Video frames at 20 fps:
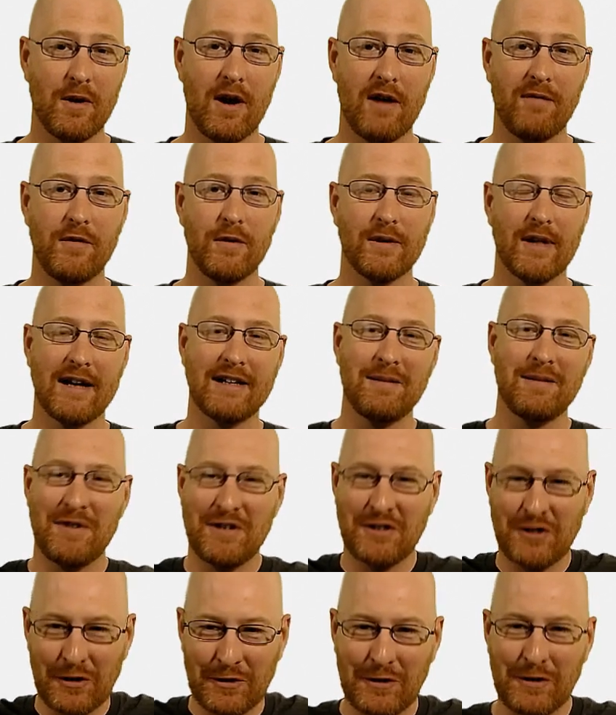If you liked it, be
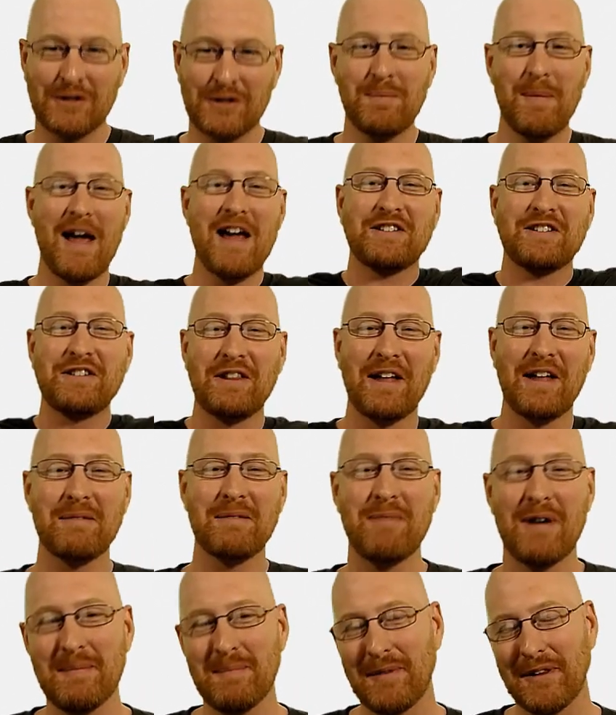sure to smash the like
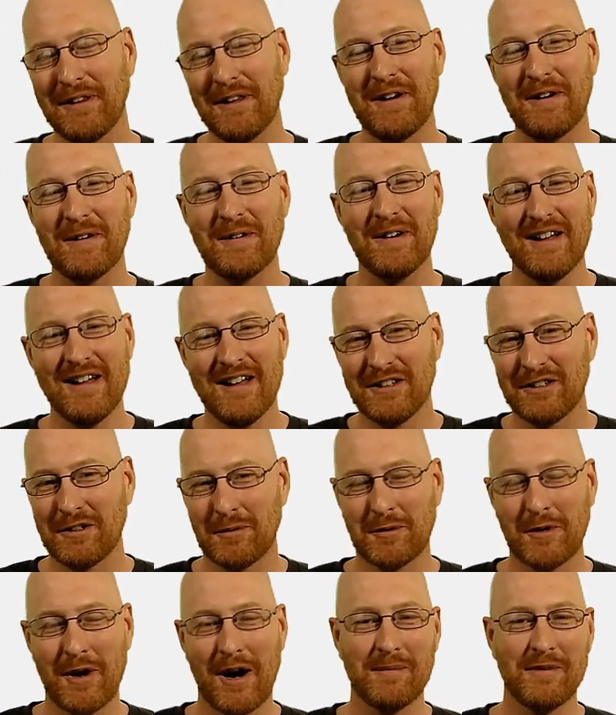button below,
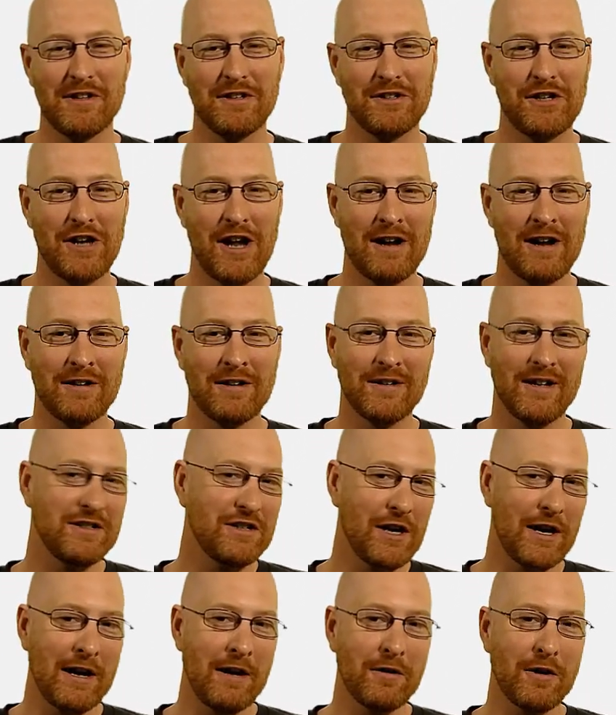subscribe to the channel, and
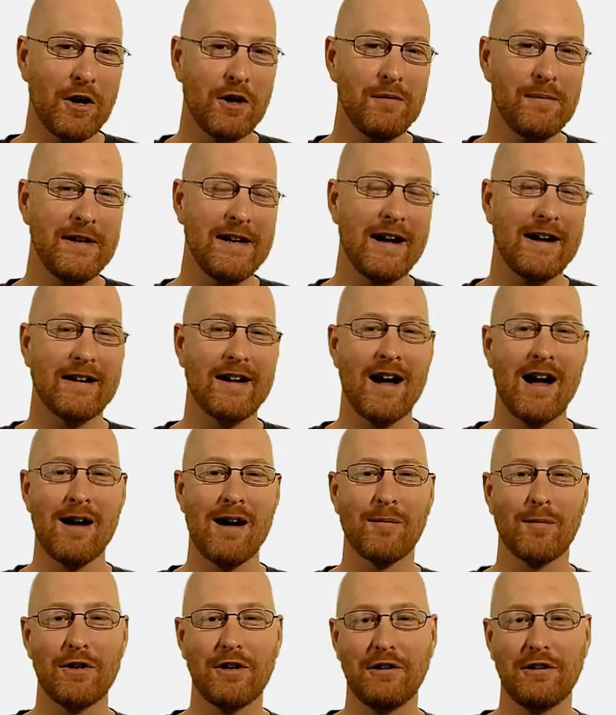check out Codemy.com where you